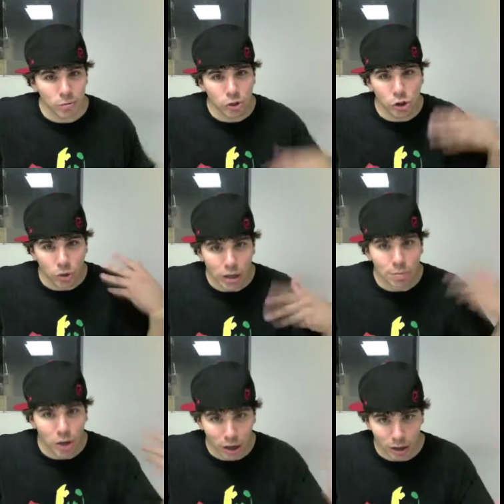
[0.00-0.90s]
so keep
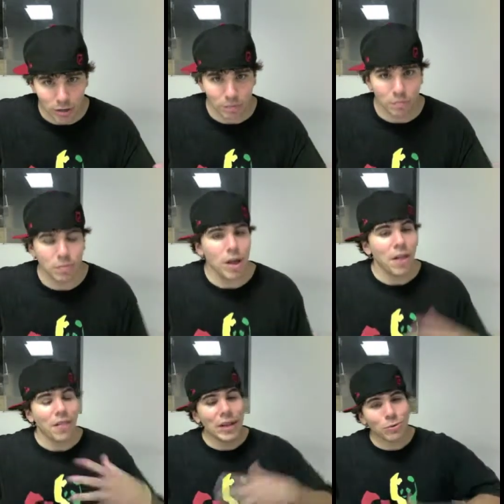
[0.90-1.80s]
talking.
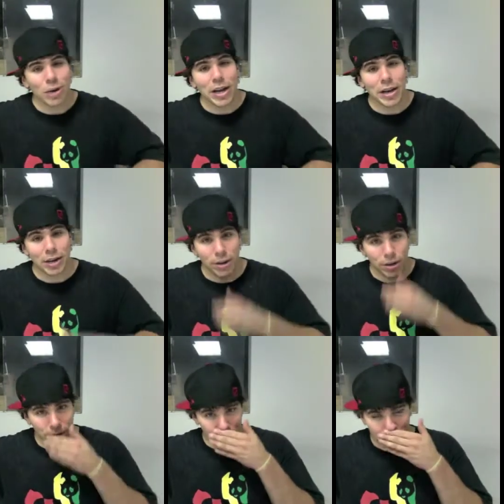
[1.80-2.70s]
That's what I hear.
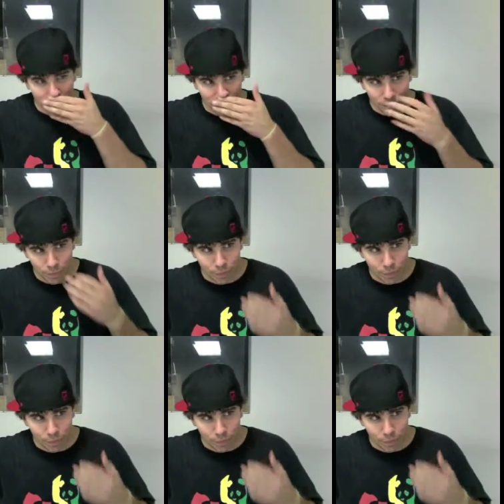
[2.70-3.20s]
So